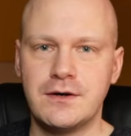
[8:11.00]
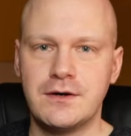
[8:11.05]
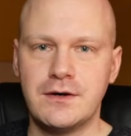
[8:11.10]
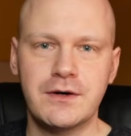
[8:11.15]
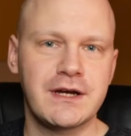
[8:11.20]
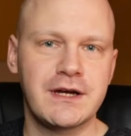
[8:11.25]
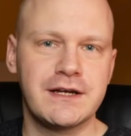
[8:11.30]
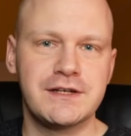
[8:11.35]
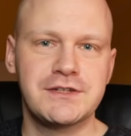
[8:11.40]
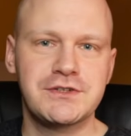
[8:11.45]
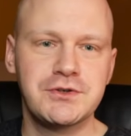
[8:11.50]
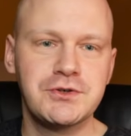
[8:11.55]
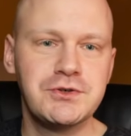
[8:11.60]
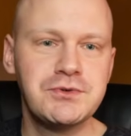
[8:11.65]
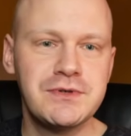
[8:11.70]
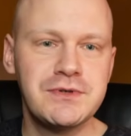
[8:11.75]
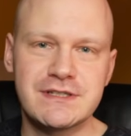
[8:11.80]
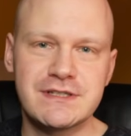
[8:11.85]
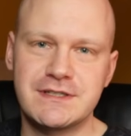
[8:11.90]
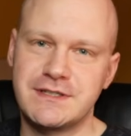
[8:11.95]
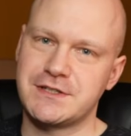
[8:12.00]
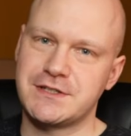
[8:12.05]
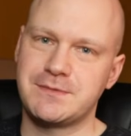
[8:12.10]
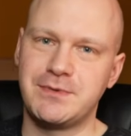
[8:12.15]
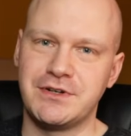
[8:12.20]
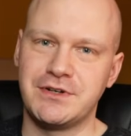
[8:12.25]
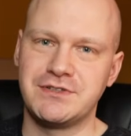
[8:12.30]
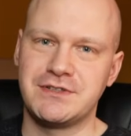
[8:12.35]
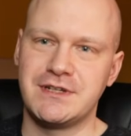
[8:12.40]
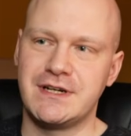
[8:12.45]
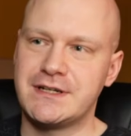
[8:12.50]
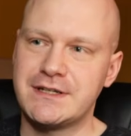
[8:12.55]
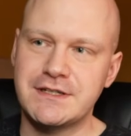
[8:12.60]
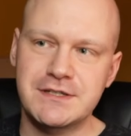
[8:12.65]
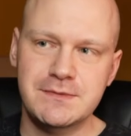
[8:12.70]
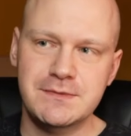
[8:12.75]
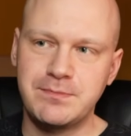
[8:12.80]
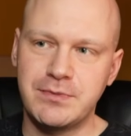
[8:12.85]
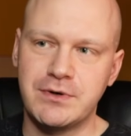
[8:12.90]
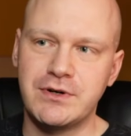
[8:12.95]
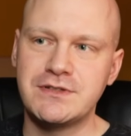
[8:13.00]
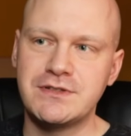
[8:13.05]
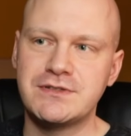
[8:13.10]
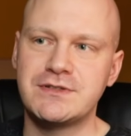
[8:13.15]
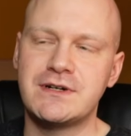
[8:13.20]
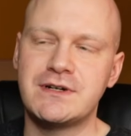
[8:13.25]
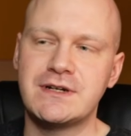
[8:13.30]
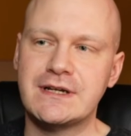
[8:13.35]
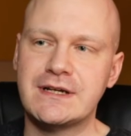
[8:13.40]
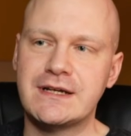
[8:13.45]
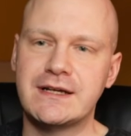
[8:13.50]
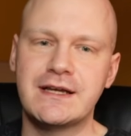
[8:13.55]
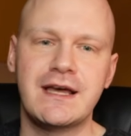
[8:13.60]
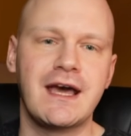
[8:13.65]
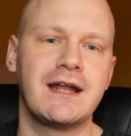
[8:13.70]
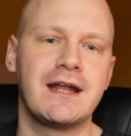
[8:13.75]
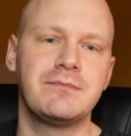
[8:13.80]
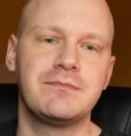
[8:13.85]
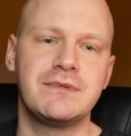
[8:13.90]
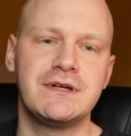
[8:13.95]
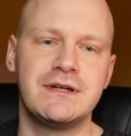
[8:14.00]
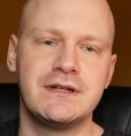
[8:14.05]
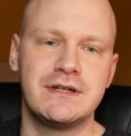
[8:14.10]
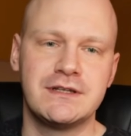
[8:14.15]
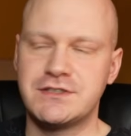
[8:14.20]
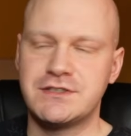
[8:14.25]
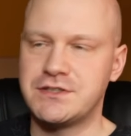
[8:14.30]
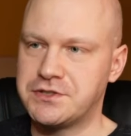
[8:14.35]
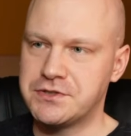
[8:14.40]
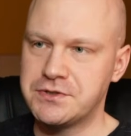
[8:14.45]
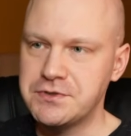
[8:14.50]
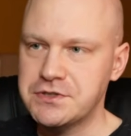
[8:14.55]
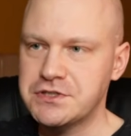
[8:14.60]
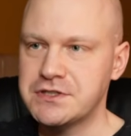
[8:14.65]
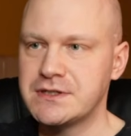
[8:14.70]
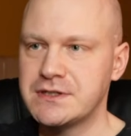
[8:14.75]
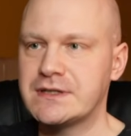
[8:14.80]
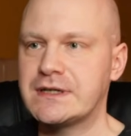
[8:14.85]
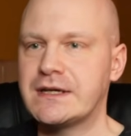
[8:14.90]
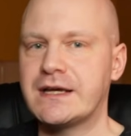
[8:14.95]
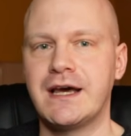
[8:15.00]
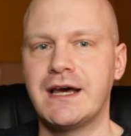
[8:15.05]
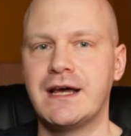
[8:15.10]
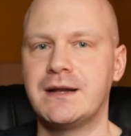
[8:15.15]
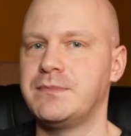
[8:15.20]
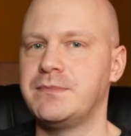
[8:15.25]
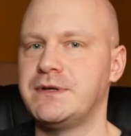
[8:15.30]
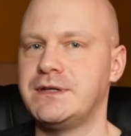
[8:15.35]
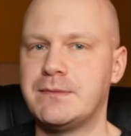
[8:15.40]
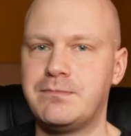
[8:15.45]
Okay, so who is the sponsor? The sponsor can be an institution, can be